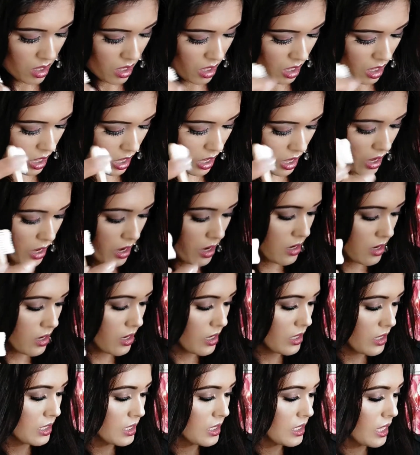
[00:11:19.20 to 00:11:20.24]
and
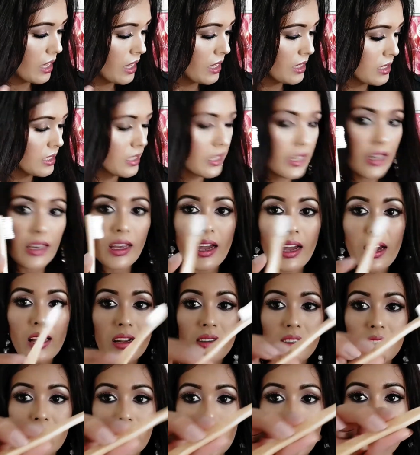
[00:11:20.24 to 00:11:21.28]
it says here,
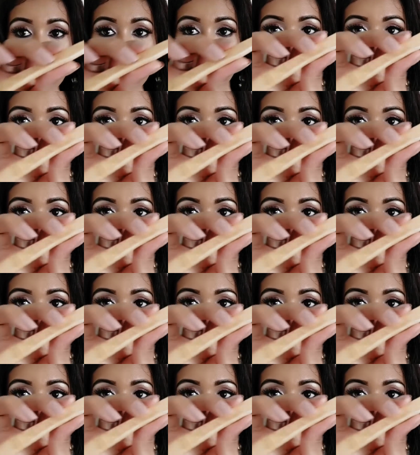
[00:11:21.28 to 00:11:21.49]
looks like